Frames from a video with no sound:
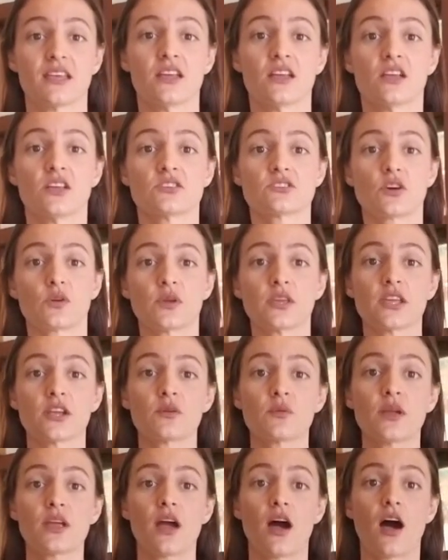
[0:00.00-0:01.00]
So here we
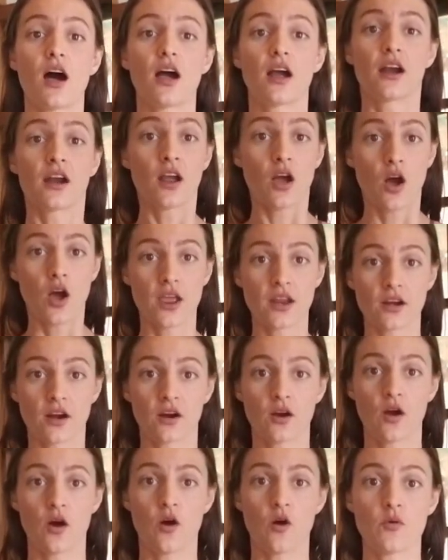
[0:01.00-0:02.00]
are in our
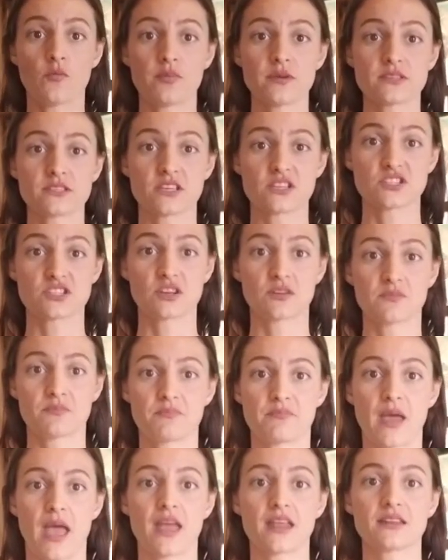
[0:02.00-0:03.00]
home position,
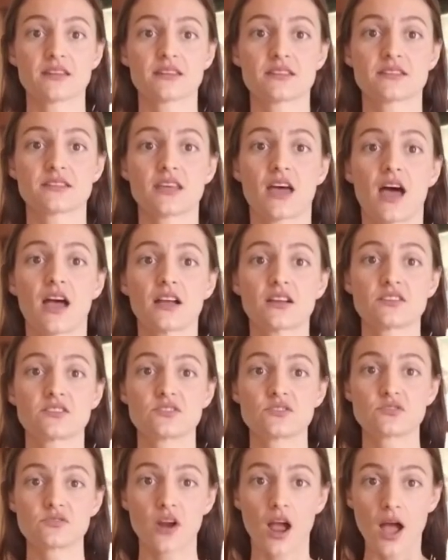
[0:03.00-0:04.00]
bent, tucked,
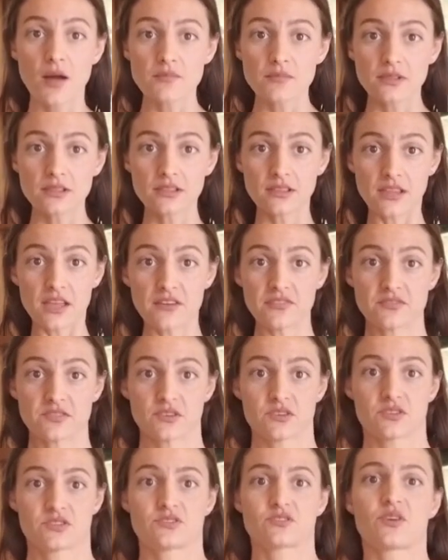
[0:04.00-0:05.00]
drop, lift,
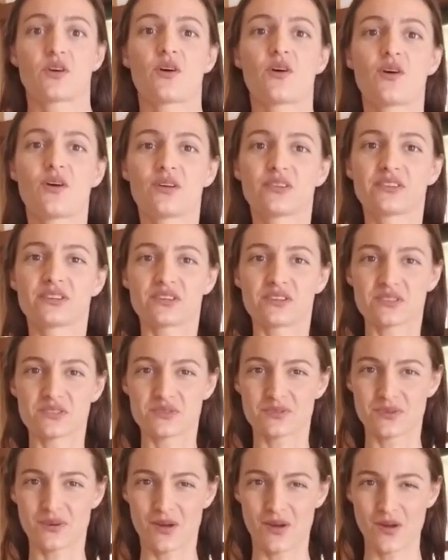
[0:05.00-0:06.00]
shoulders
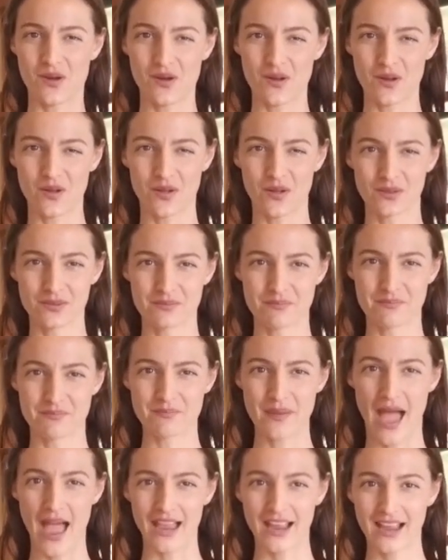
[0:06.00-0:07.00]
roll
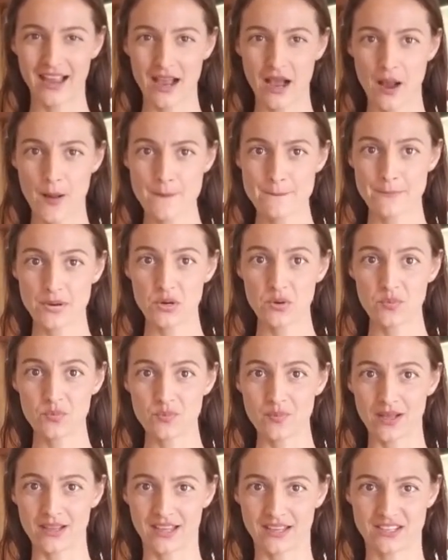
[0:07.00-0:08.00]
back, boom. I
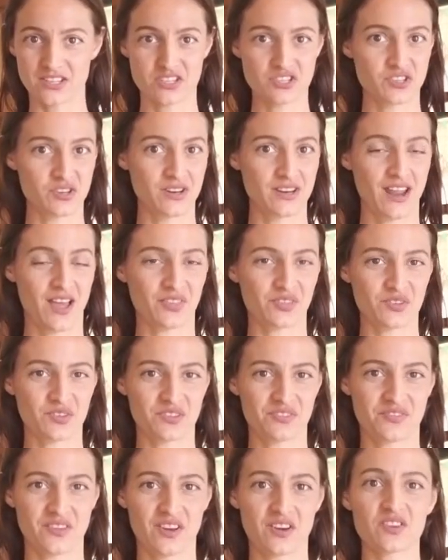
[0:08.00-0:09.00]
like to shoot it out through the
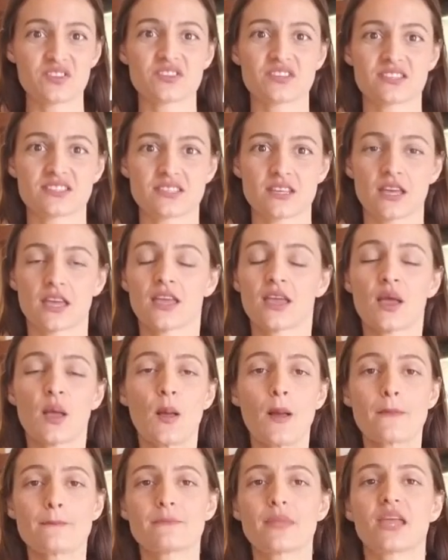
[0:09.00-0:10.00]
fingers just to
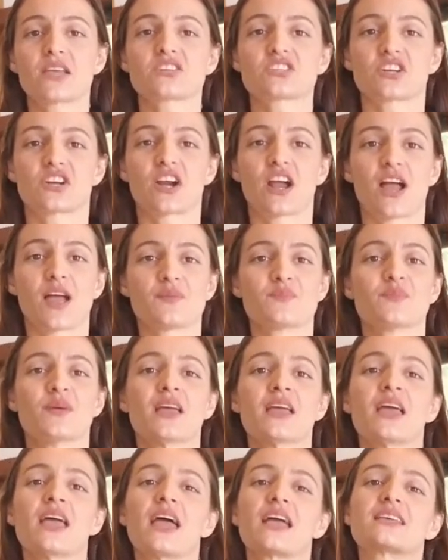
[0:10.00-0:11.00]
make sure I'm
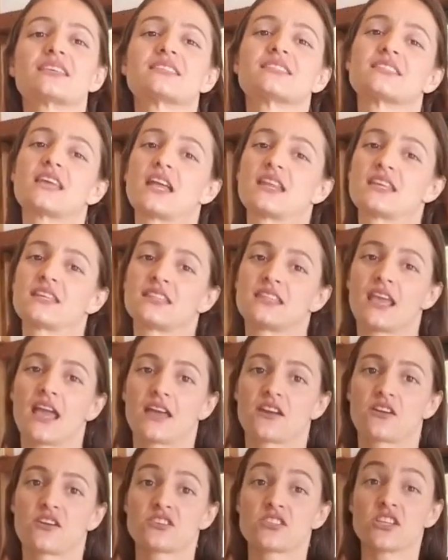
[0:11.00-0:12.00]
extending the
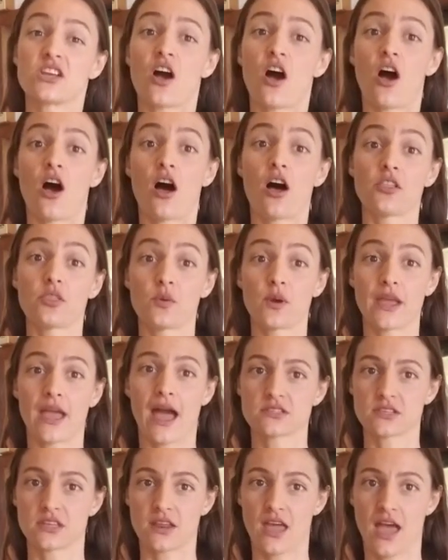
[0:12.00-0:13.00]
energy all the way out
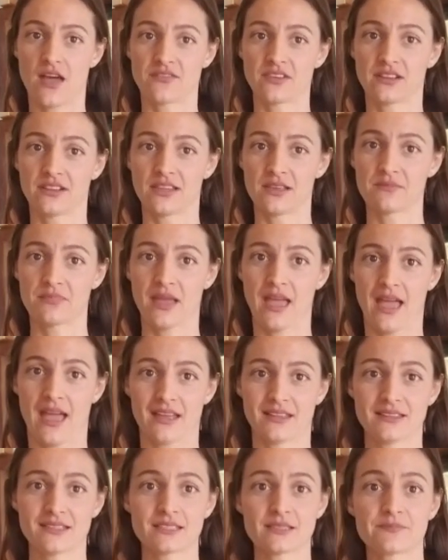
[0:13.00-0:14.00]
instead of having limp
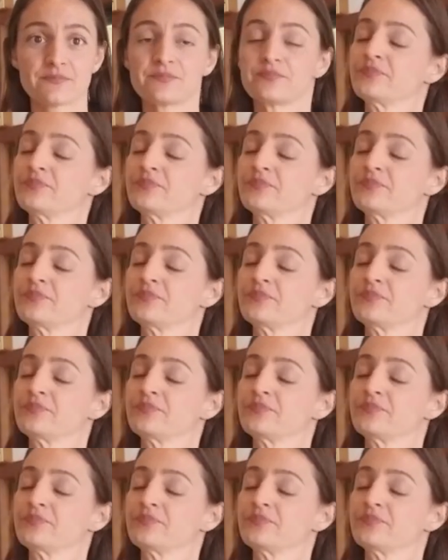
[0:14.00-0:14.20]
hands.